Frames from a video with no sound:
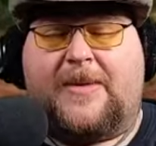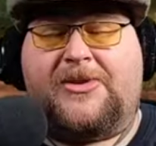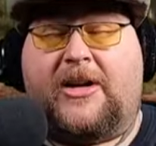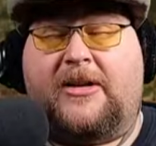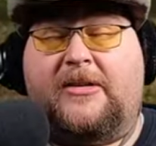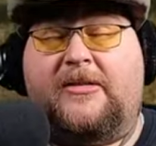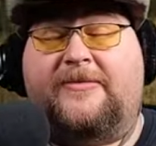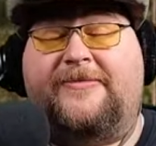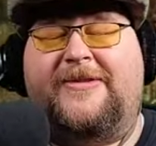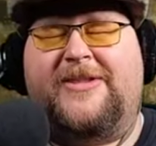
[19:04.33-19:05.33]
I'm sorry,
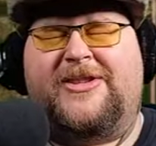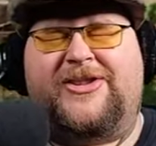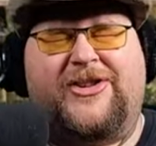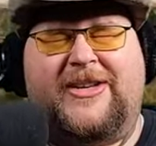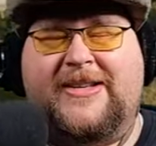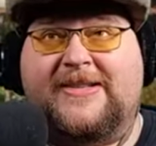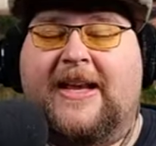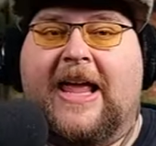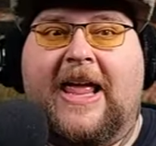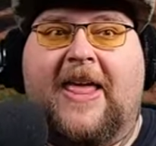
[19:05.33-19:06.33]
circus?
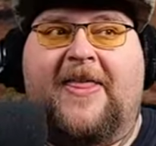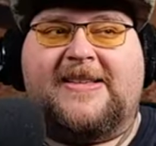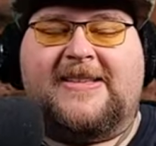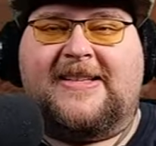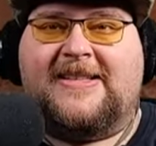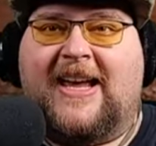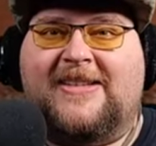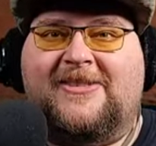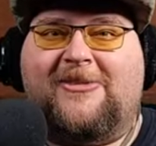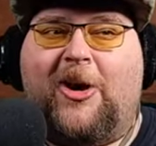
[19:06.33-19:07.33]
This is the
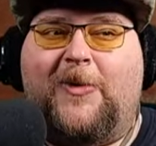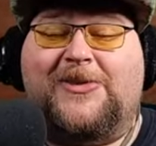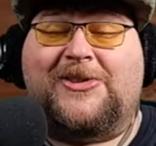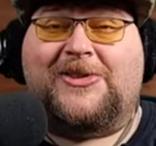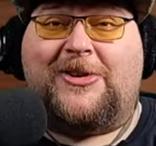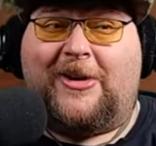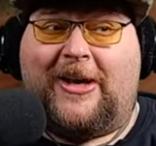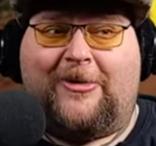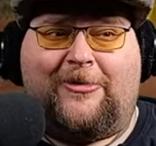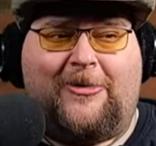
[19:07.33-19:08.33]
Titans Grove
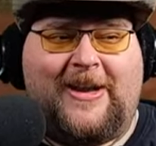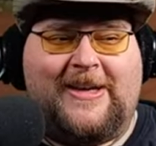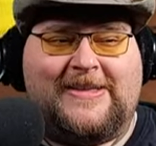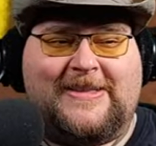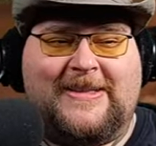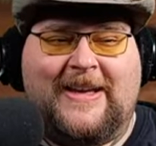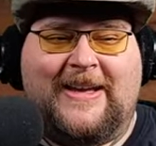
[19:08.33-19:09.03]
Circuit Race.